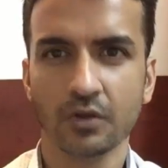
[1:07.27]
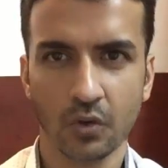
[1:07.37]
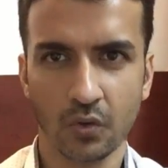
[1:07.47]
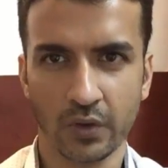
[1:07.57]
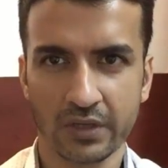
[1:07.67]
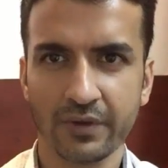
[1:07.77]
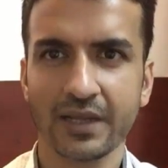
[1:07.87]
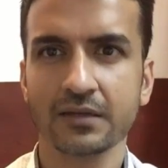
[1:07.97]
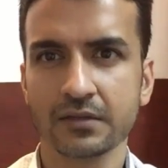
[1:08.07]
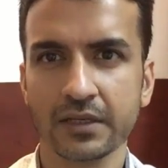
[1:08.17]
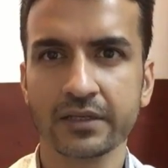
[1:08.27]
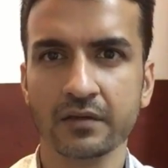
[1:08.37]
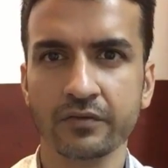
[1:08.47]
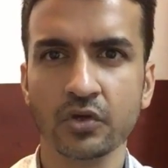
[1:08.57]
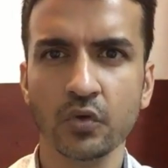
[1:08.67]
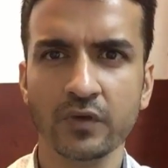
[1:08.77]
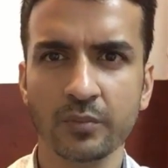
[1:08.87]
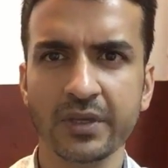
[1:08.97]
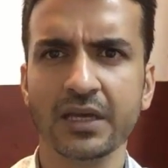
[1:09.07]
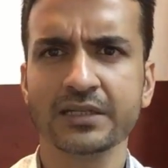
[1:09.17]
So whatever answer I give you
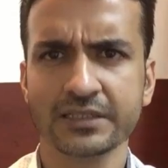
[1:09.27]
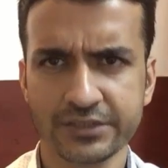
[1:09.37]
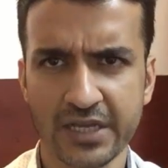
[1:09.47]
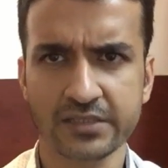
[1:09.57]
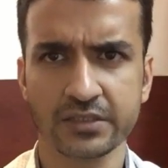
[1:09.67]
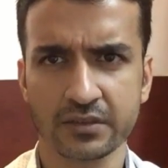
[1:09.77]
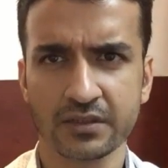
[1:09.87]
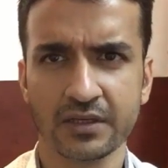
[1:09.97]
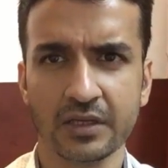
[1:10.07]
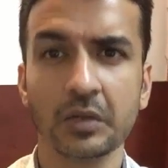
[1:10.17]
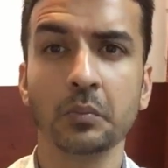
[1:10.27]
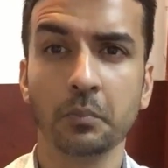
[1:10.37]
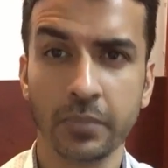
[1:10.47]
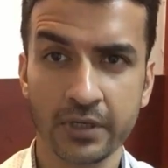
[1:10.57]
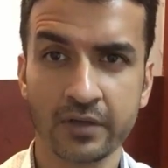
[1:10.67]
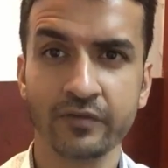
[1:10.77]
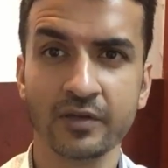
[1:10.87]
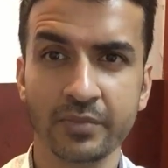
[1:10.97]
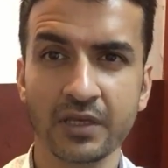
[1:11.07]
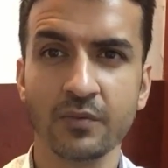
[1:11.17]
will be a conjecture, but it
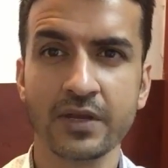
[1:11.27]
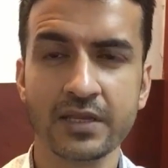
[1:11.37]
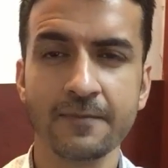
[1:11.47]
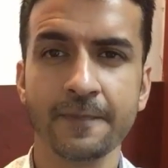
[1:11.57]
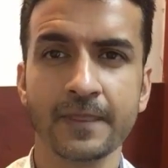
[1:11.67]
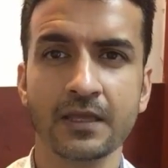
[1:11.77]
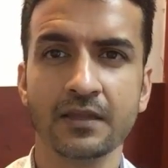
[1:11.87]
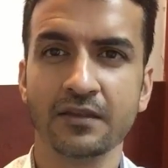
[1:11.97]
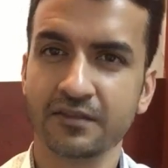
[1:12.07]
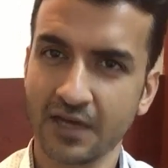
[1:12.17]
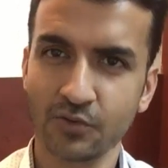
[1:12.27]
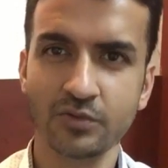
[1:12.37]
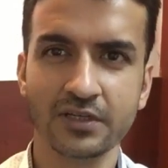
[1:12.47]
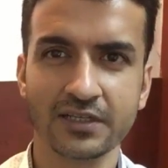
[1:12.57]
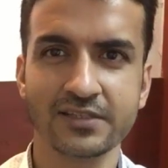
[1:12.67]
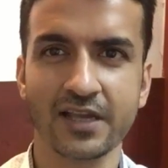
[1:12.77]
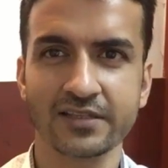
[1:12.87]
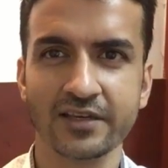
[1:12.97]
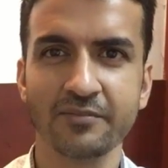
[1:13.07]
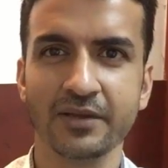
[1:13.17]
will be a very sound
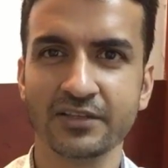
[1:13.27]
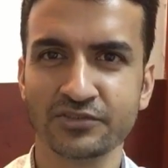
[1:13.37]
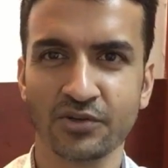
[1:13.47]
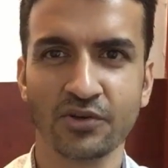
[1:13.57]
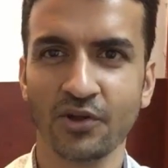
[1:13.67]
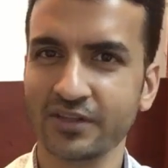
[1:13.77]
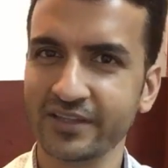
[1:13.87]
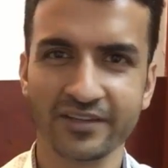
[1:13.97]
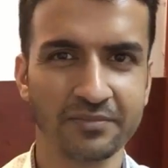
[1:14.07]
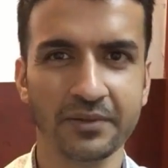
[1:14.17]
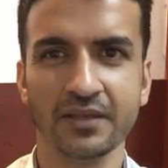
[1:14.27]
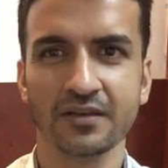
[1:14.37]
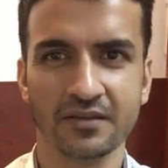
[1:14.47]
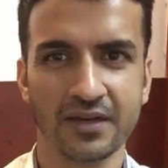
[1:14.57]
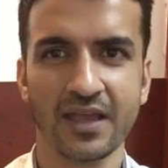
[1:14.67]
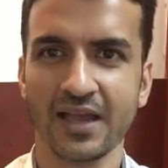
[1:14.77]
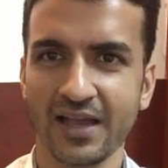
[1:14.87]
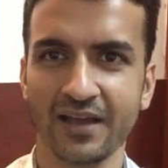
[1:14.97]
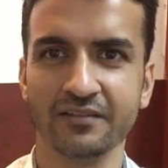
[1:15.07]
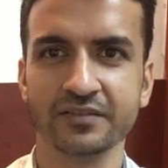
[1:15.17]
conjecture based on all the experience that I
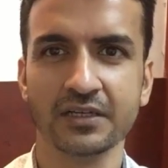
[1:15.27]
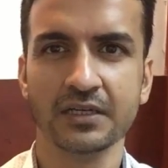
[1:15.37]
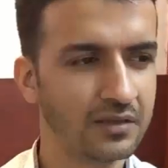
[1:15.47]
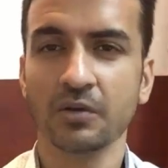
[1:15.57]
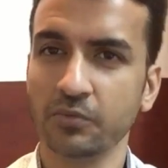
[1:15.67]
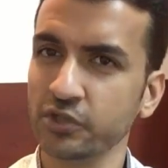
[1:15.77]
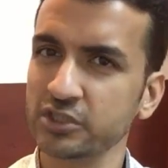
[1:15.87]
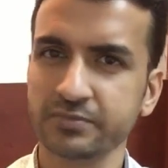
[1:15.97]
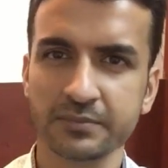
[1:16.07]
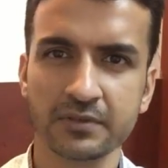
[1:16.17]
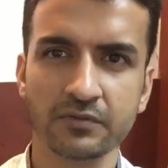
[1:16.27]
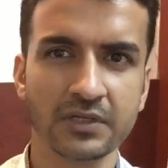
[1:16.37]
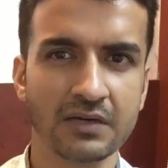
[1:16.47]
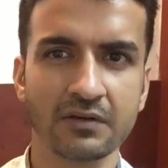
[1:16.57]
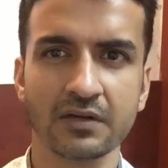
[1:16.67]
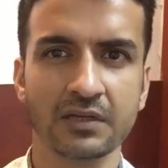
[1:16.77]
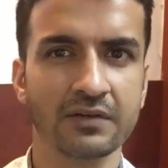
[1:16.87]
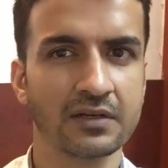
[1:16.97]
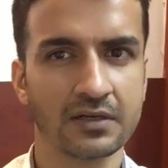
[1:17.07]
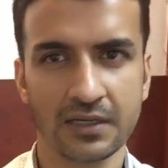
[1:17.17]
have. Most people would never
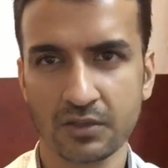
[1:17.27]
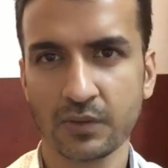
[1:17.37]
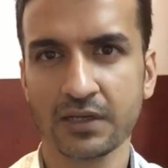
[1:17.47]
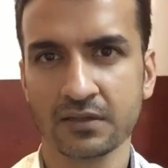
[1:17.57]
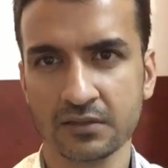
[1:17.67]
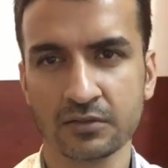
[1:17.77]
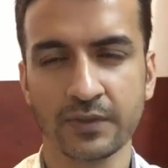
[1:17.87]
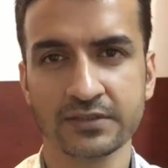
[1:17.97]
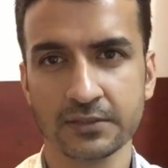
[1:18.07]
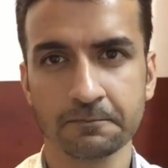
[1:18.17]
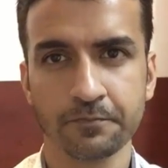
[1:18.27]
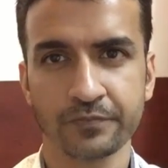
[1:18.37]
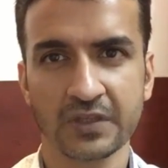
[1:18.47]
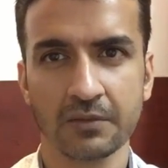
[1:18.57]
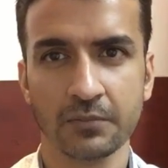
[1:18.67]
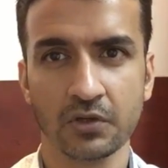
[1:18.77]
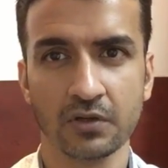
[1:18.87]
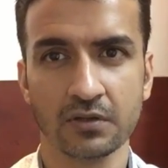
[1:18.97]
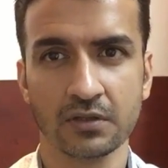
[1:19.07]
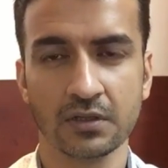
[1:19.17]
even try to answer this question
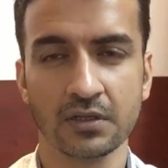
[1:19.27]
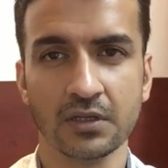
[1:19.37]
because